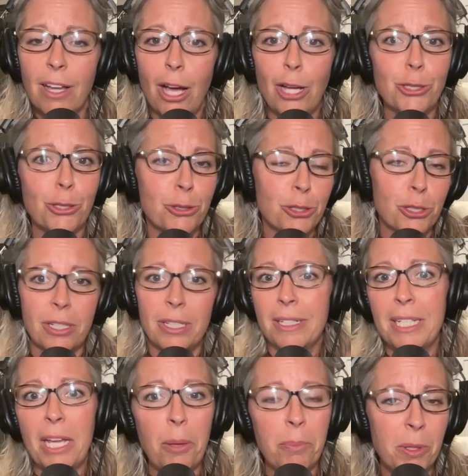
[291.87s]
adults are going to
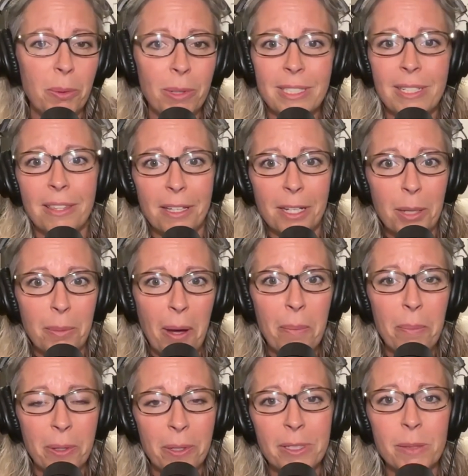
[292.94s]
tell me what to think
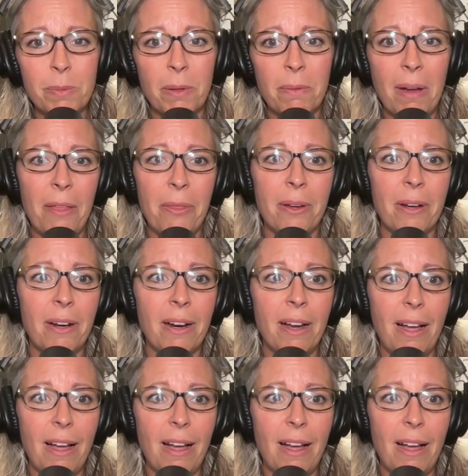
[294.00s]
about books, but rather